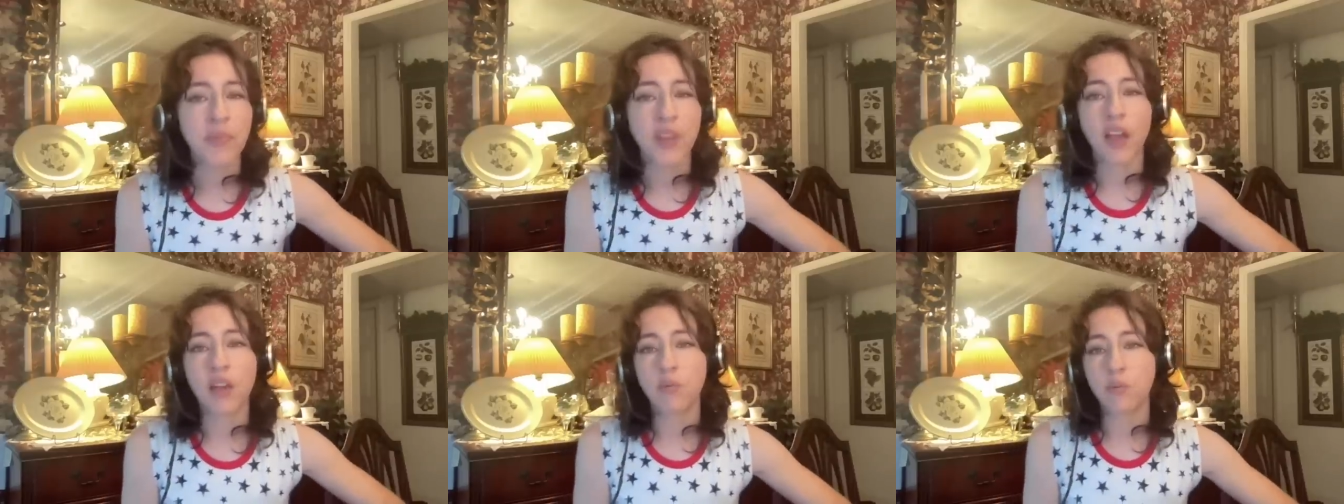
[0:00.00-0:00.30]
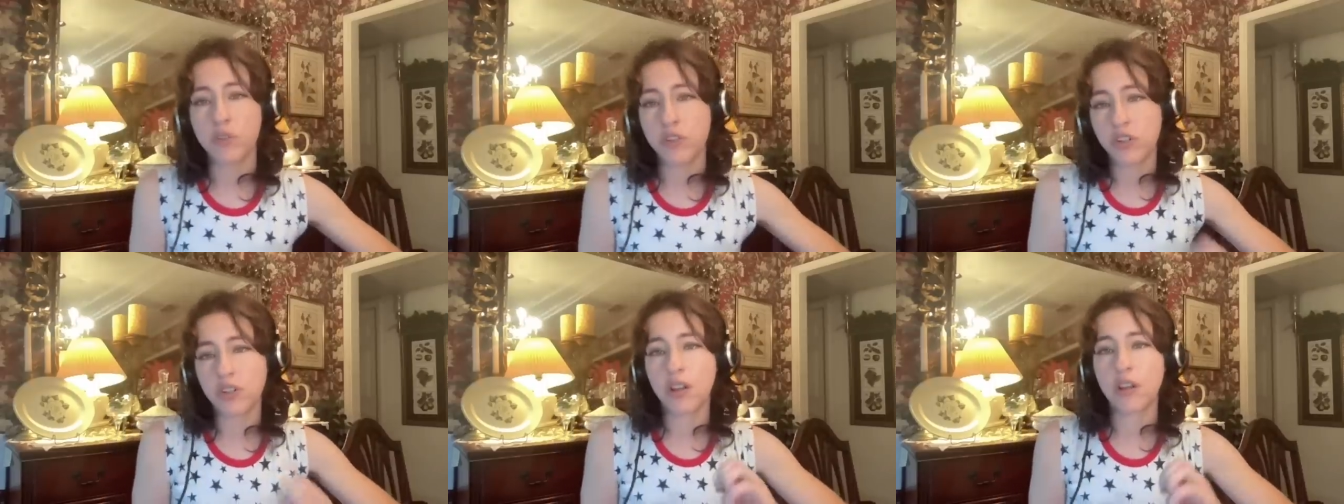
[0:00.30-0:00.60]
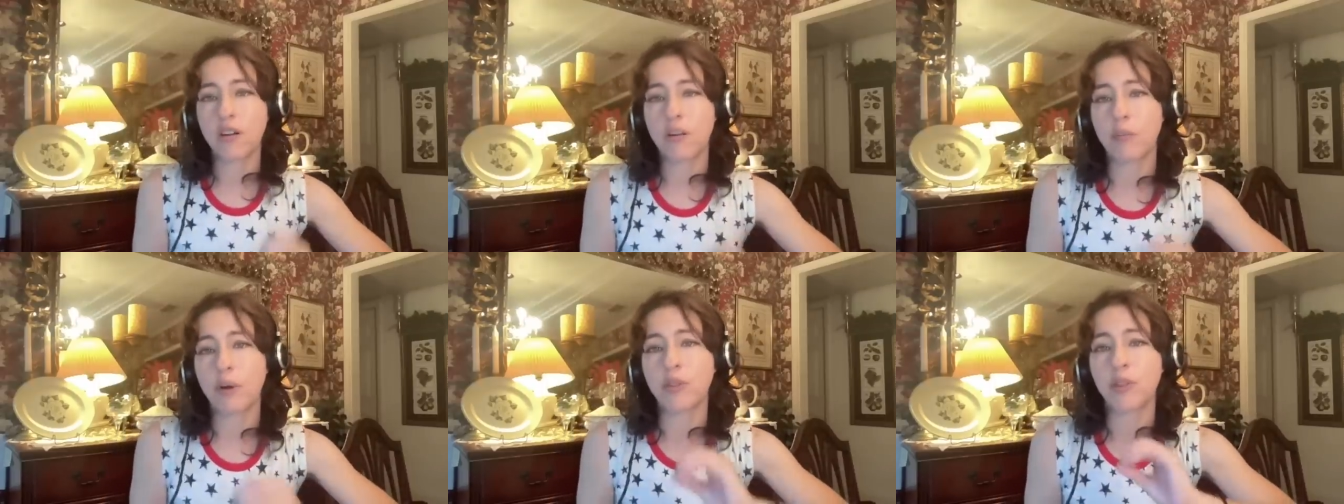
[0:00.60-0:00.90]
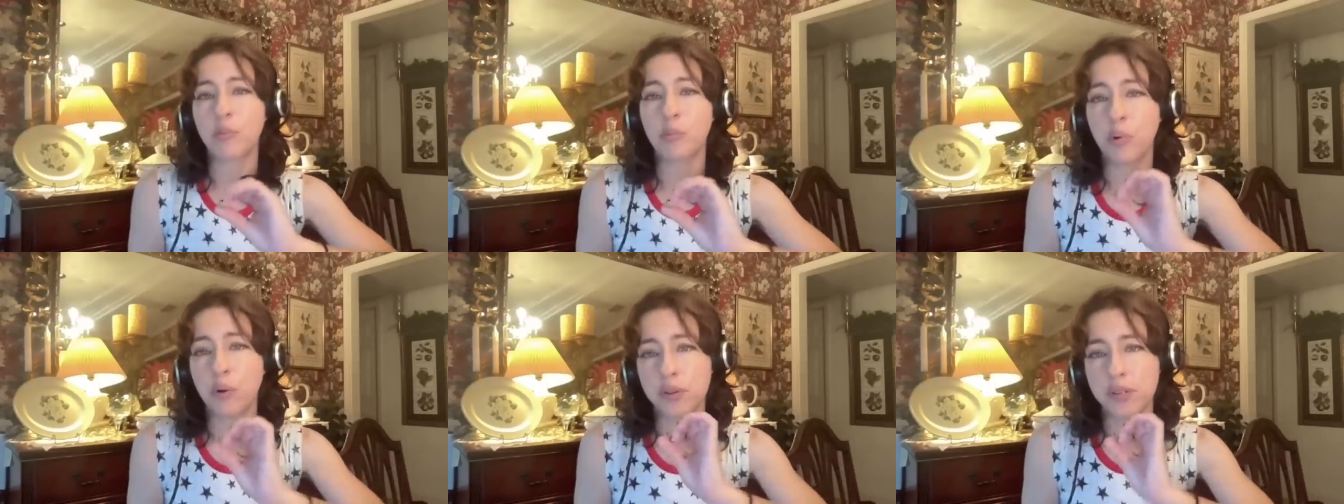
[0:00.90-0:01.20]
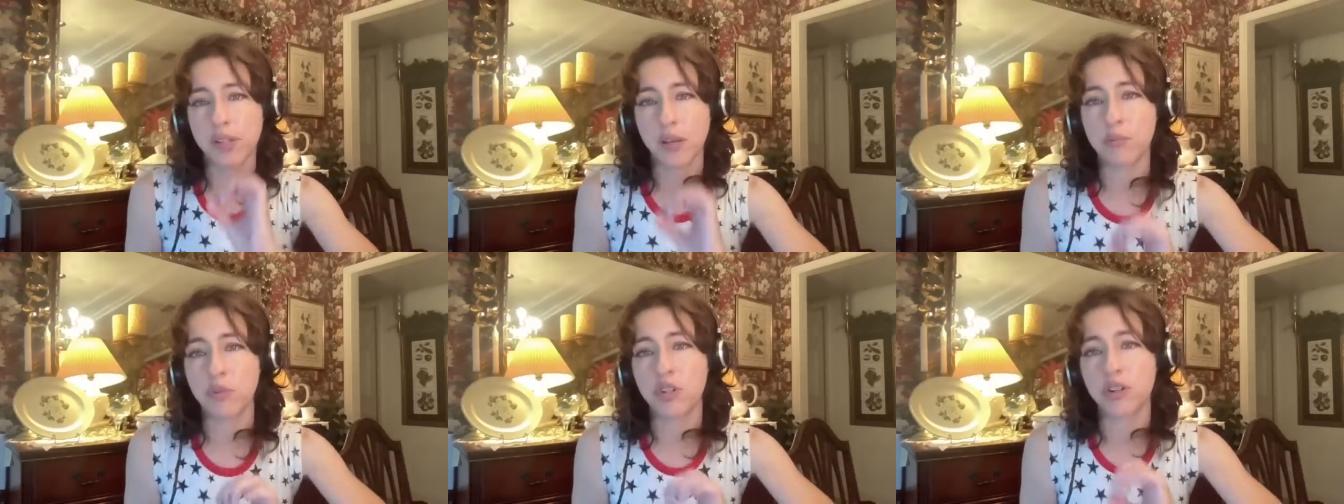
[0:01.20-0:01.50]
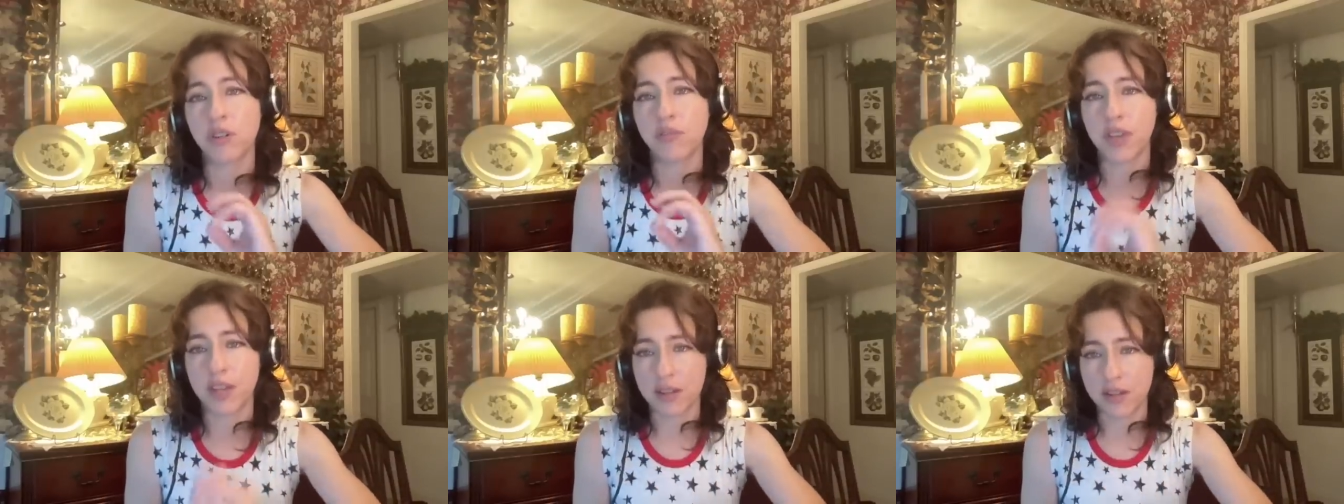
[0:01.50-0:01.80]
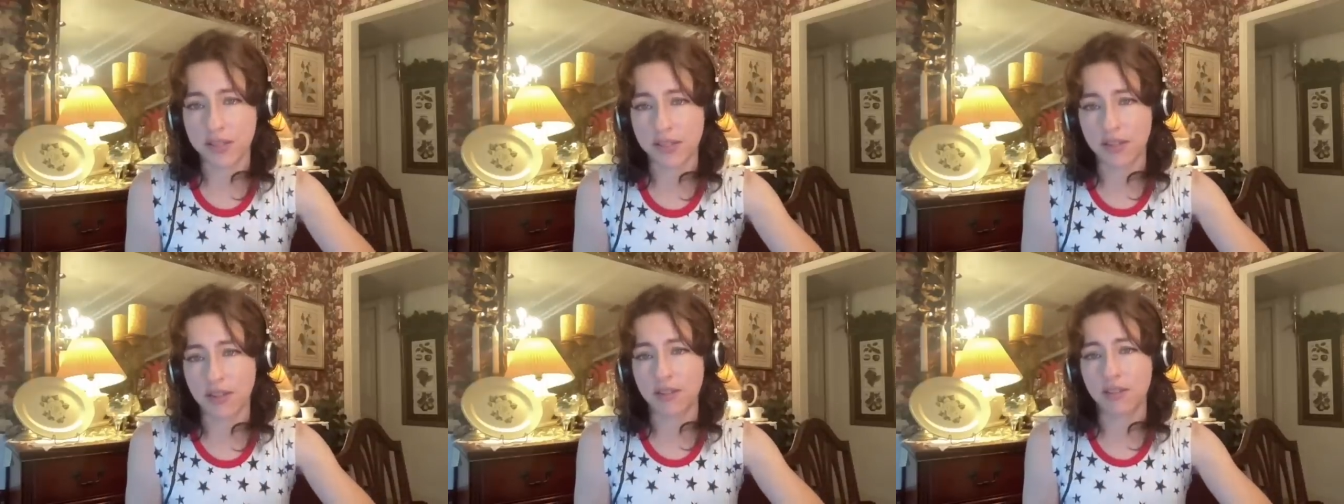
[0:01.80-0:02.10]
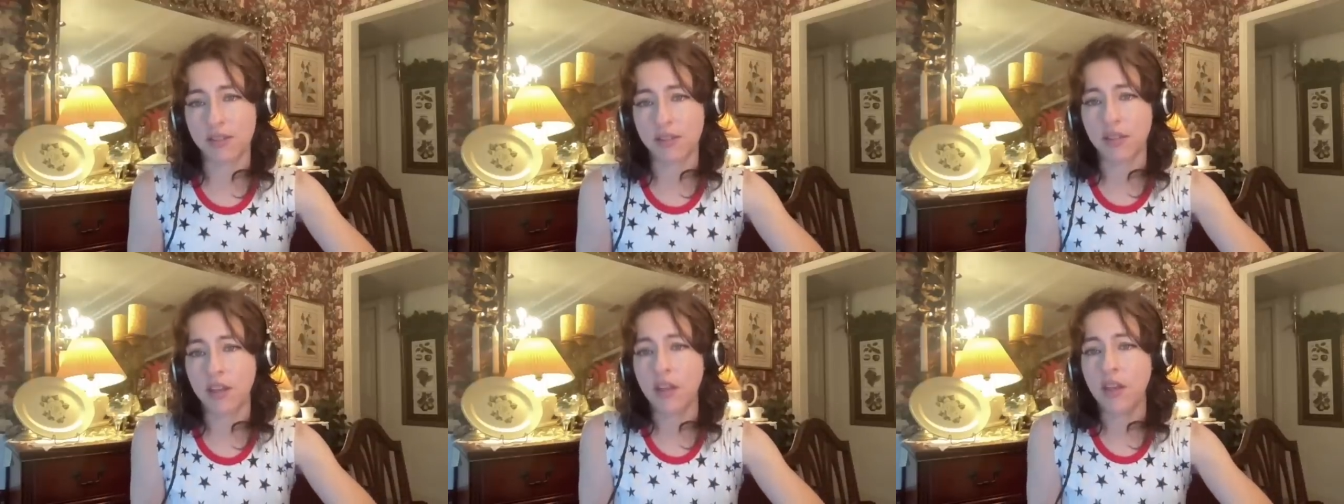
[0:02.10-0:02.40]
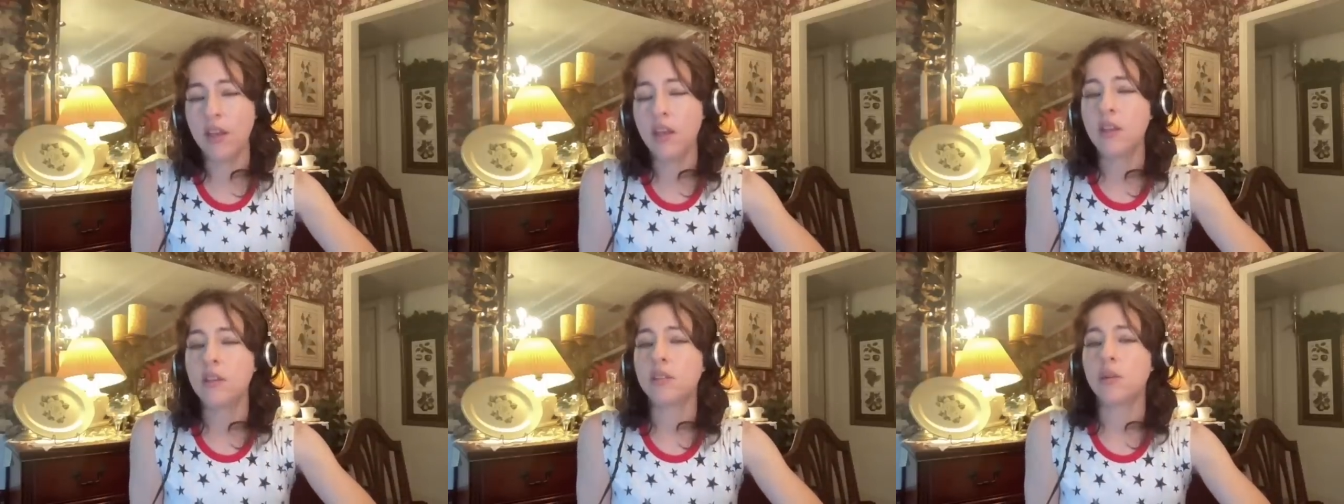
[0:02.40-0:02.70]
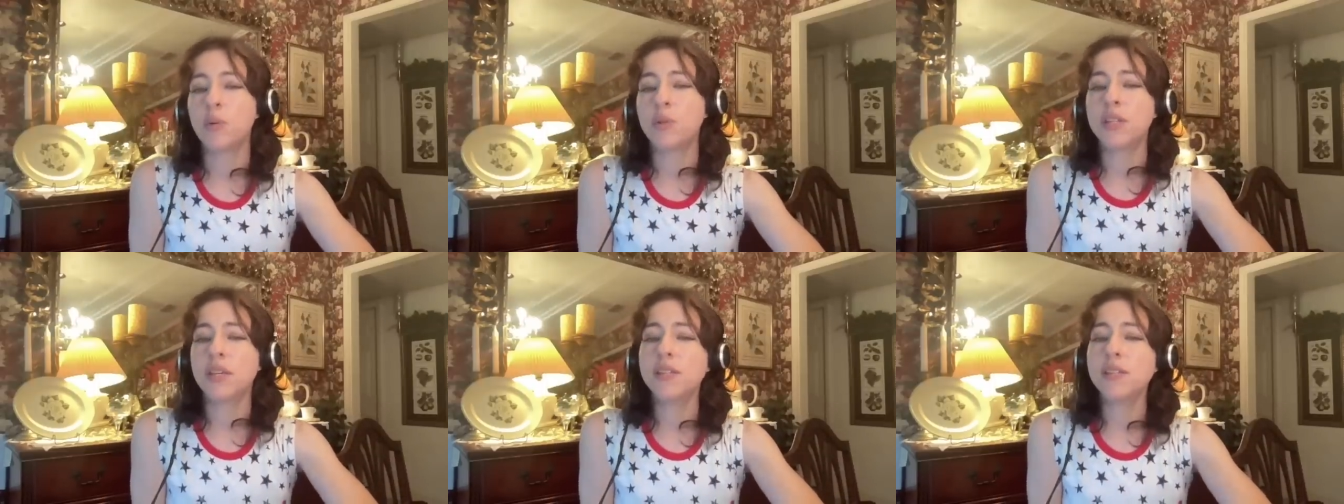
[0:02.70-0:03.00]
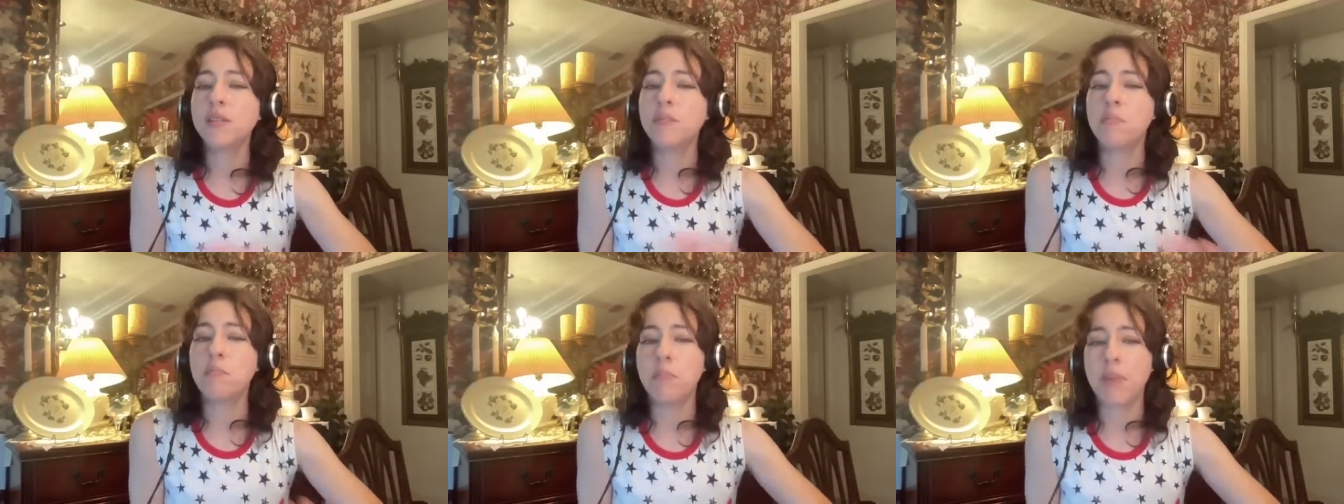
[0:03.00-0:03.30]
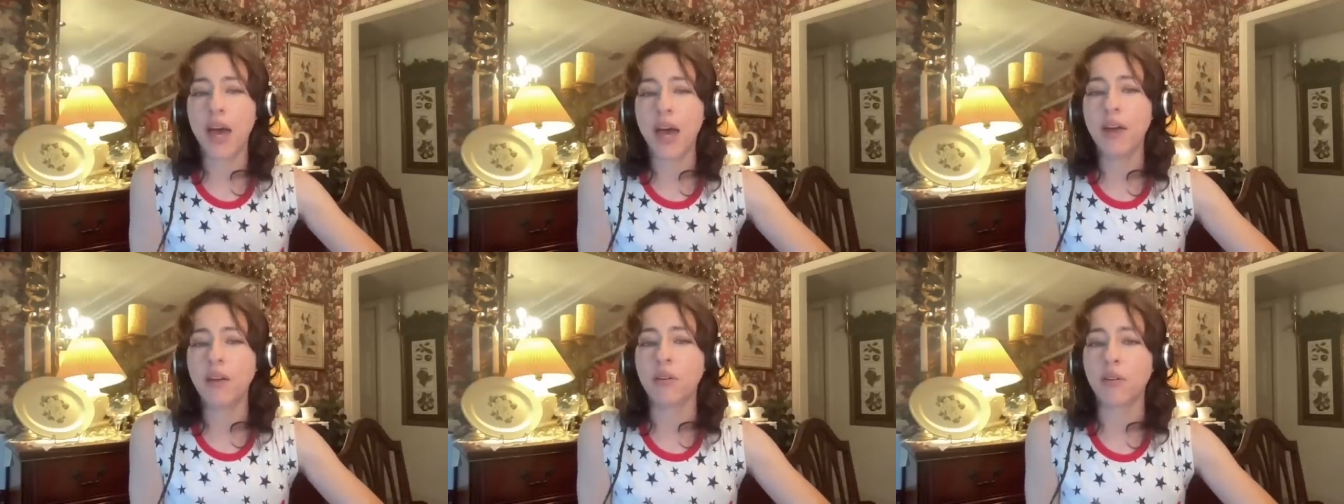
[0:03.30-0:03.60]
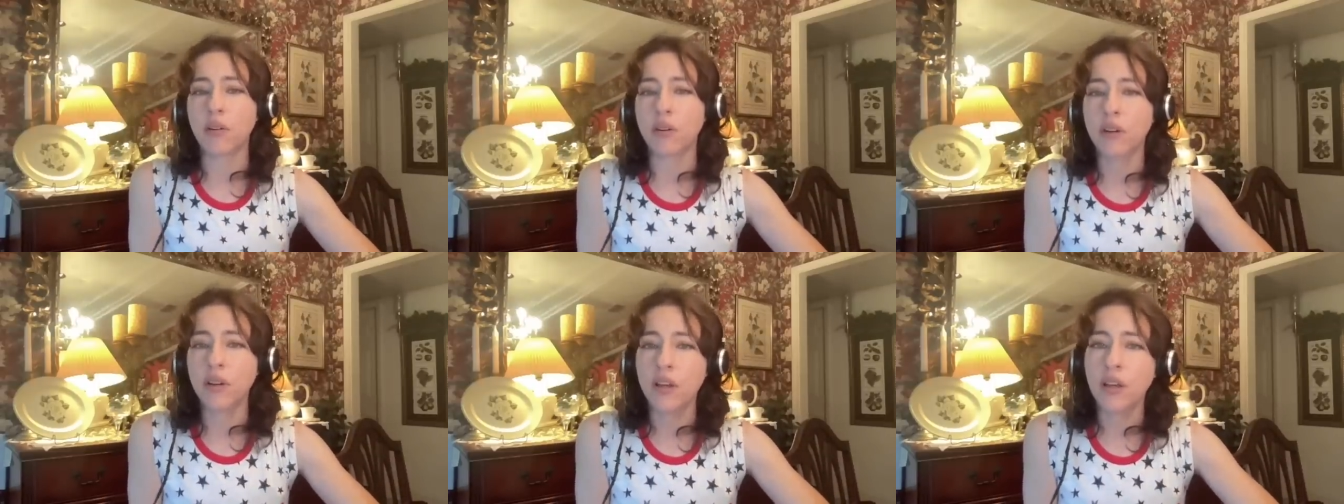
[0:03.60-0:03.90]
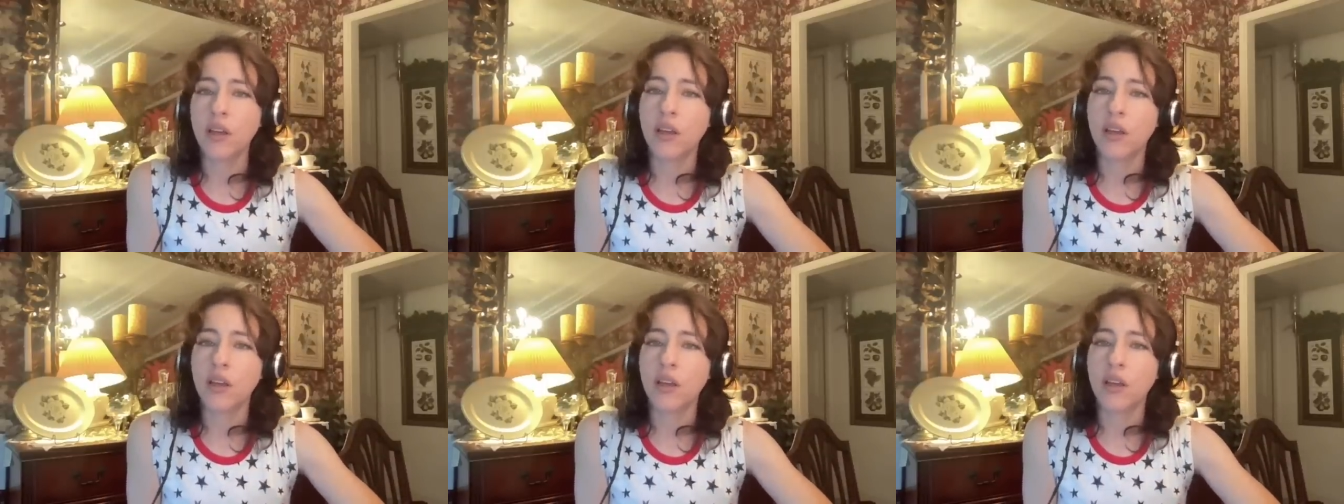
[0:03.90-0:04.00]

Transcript: and we should care about the presumption of innocence. So it doesn't matter